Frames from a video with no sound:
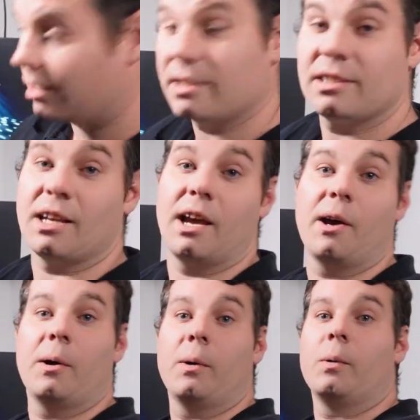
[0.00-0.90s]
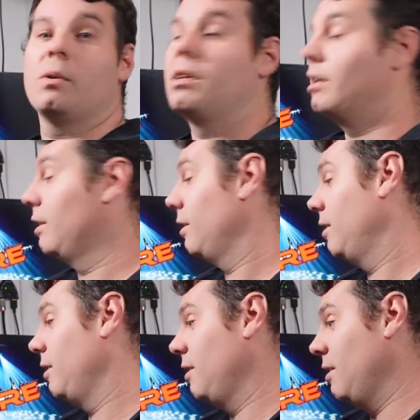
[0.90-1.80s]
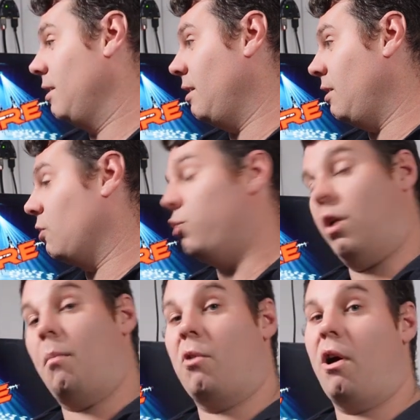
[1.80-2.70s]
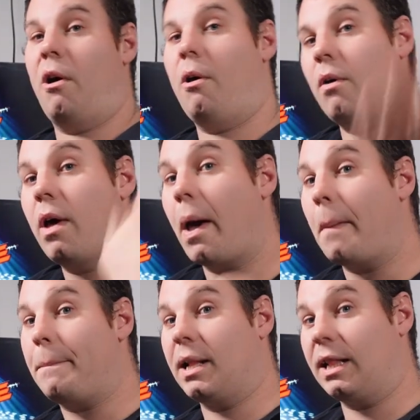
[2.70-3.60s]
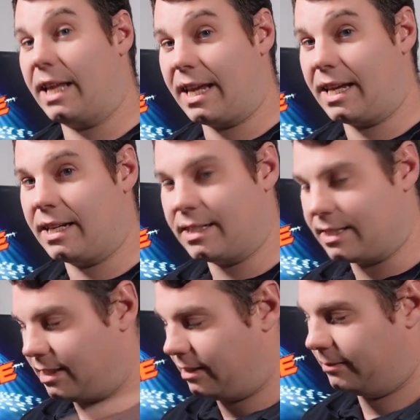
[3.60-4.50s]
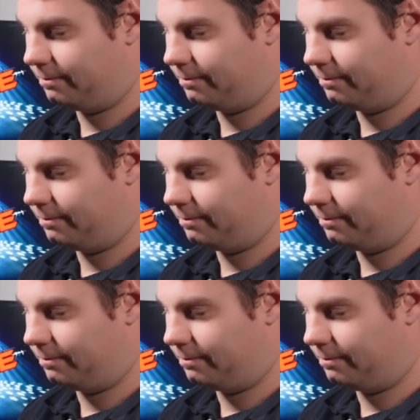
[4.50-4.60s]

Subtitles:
So, drum roll, please.